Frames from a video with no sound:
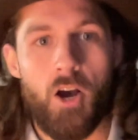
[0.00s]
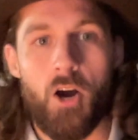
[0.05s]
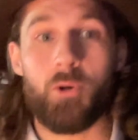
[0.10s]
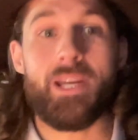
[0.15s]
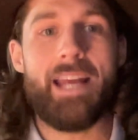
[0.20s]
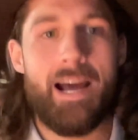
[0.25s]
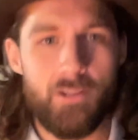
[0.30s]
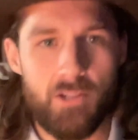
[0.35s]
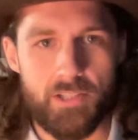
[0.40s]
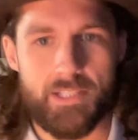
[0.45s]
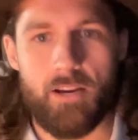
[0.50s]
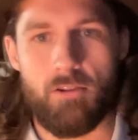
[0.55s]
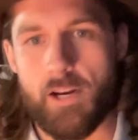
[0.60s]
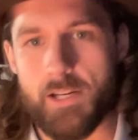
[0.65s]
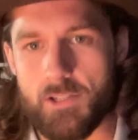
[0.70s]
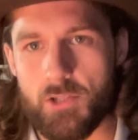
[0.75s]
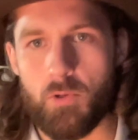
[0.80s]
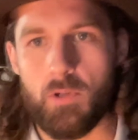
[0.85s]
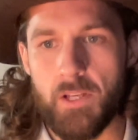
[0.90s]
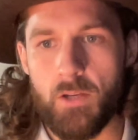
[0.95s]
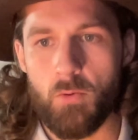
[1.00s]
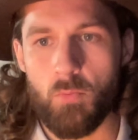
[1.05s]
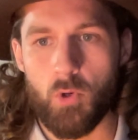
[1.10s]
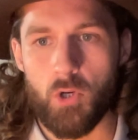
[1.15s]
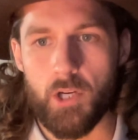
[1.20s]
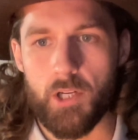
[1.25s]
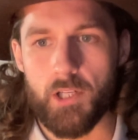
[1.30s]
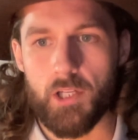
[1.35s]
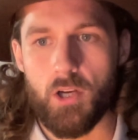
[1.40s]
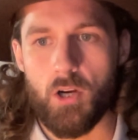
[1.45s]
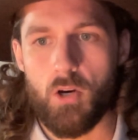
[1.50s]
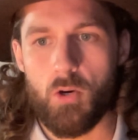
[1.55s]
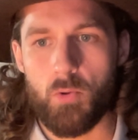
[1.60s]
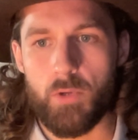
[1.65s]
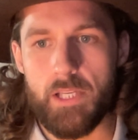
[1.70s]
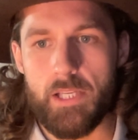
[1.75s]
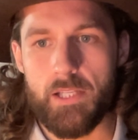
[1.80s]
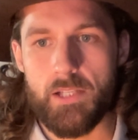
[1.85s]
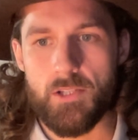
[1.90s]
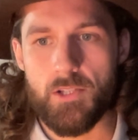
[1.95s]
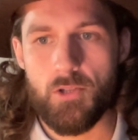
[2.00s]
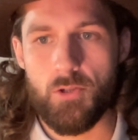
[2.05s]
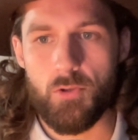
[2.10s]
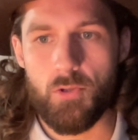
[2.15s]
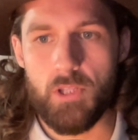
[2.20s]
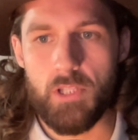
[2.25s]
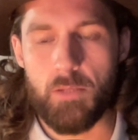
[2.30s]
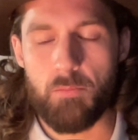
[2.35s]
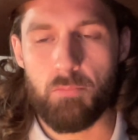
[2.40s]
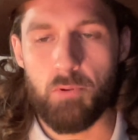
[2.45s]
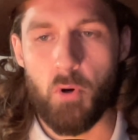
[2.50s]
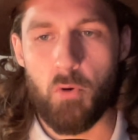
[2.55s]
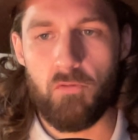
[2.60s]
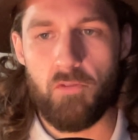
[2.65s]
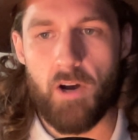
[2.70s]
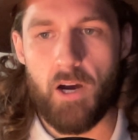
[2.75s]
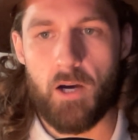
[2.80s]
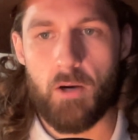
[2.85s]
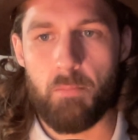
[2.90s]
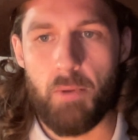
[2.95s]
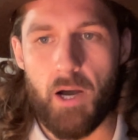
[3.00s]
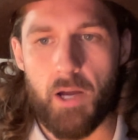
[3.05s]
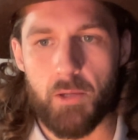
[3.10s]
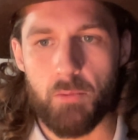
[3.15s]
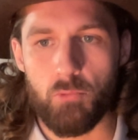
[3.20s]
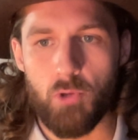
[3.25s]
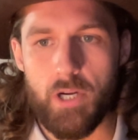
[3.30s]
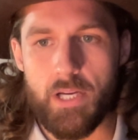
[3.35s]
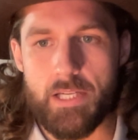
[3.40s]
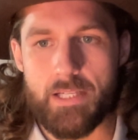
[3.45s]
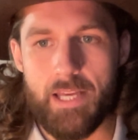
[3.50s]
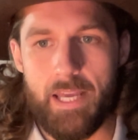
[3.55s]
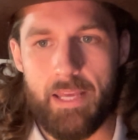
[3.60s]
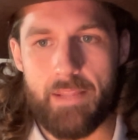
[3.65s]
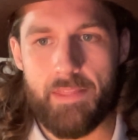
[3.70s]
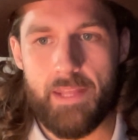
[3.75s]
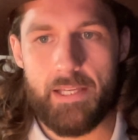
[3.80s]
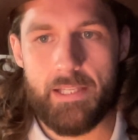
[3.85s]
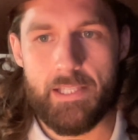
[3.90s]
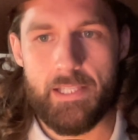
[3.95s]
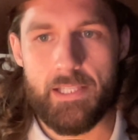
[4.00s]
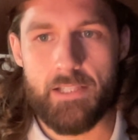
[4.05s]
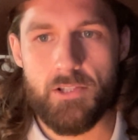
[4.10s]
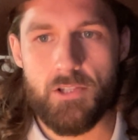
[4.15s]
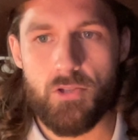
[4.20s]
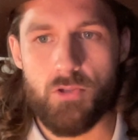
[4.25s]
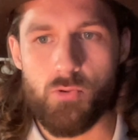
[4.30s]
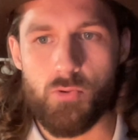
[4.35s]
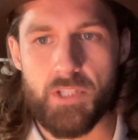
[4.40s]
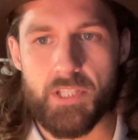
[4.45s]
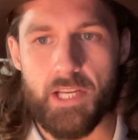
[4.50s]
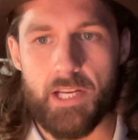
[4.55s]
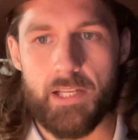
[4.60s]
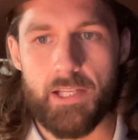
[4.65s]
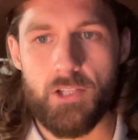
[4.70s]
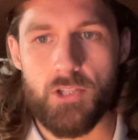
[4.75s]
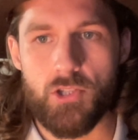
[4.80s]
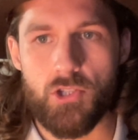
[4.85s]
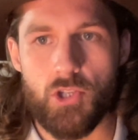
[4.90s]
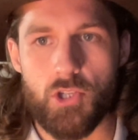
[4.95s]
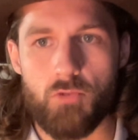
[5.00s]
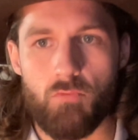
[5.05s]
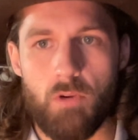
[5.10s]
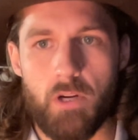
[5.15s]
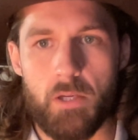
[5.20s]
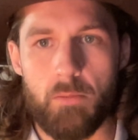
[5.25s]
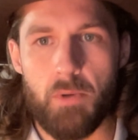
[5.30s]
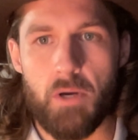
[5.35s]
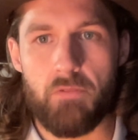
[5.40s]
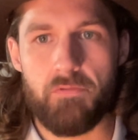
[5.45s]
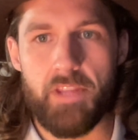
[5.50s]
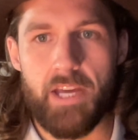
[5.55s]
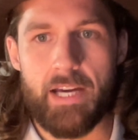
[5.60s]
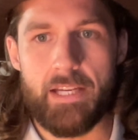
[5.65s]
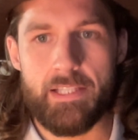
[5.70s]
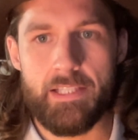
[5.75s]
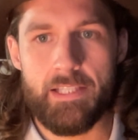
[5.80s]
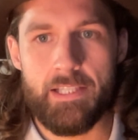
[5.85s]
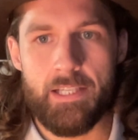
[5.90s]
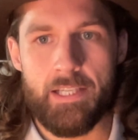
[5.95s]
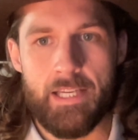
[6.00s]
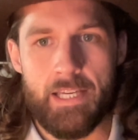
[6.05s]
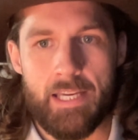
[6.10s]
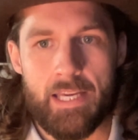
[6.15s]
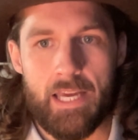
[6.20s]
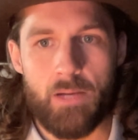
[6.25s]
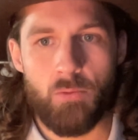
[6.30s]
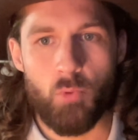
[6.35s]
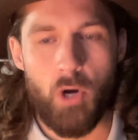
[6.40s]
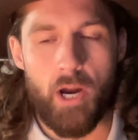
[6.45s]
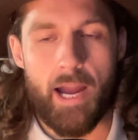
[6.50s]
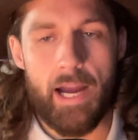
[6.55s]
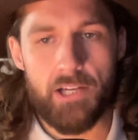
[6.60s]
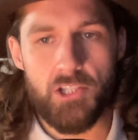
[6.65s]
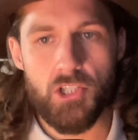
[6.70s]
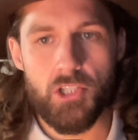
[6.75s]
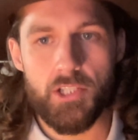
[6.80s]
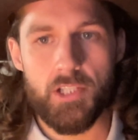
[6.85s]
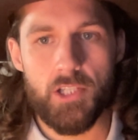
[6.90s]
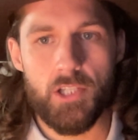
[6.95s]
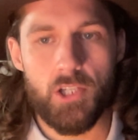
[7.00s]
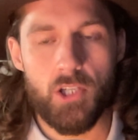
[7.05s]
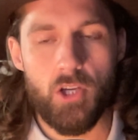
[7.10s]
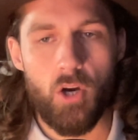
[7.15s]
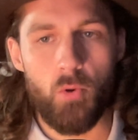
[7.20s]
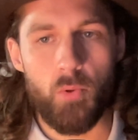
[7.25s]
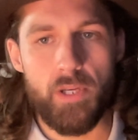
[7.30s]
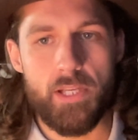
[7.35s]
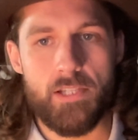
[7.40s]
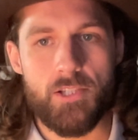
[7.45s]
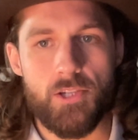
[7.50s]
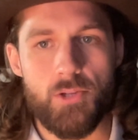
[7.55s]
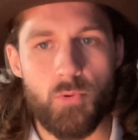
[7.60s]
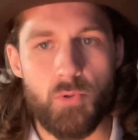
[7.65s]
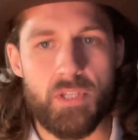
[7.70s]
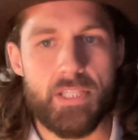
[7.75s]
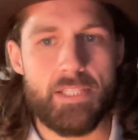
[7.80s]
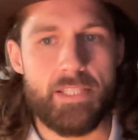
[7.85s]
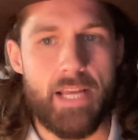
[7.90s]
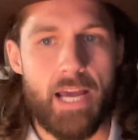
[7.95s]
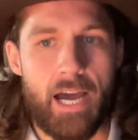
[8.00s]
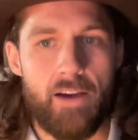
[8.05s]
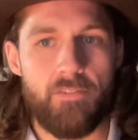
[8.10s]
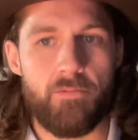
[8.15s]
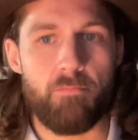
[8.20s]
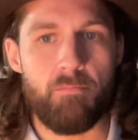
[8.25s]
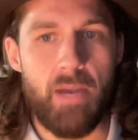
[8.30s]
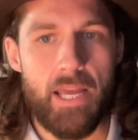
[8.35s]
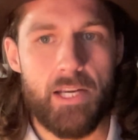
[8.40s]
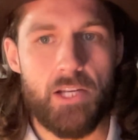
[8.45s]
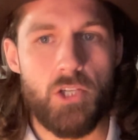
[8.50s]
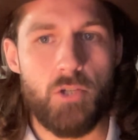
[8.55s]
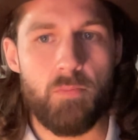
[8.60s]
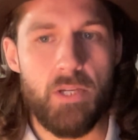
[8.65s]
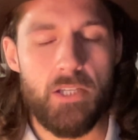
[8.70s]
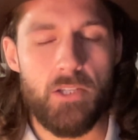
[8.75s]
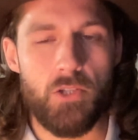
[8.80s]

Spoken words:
Okay, now let's get right into it. We're going to go into the profile bottom right and then into settings just right above that. And we're actually going to go into staff management.